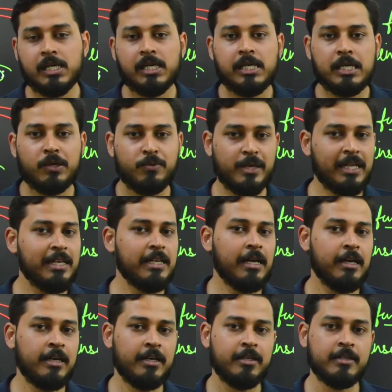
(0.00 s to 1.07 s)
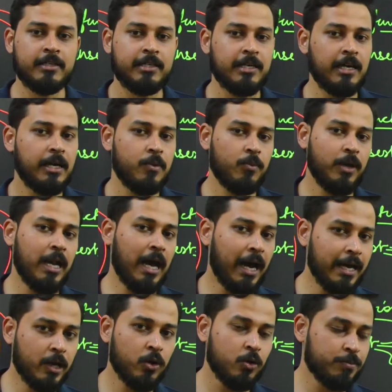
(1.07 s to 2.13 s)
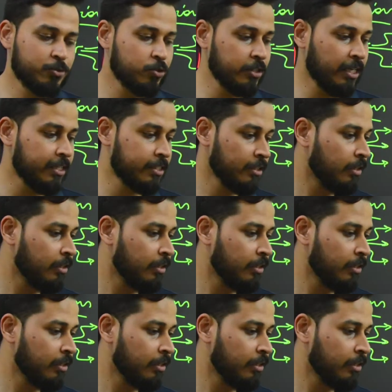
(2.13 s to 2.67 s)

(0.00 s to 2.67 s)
Well, I hope so that